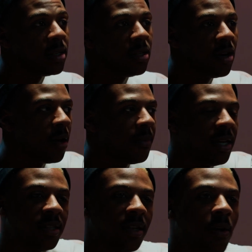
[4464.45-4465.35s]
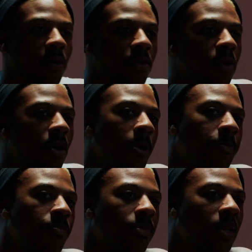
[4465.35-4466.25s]
You know what I mean? So
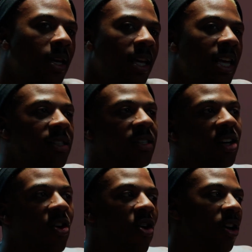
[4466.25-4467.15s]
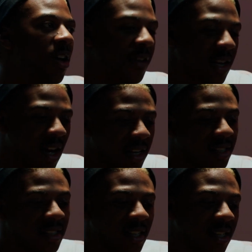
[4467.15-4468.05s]
he took on he
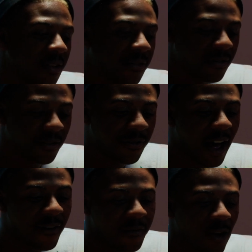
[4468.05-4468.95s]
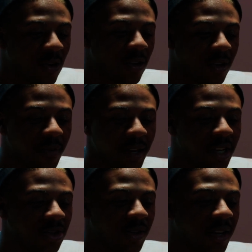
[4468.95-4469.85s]
understood the fivefold
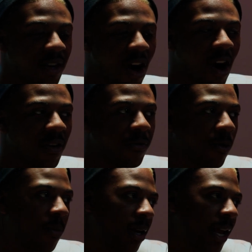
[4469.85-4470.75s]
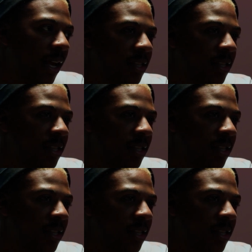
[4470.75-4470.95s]
ministry of the art form of that.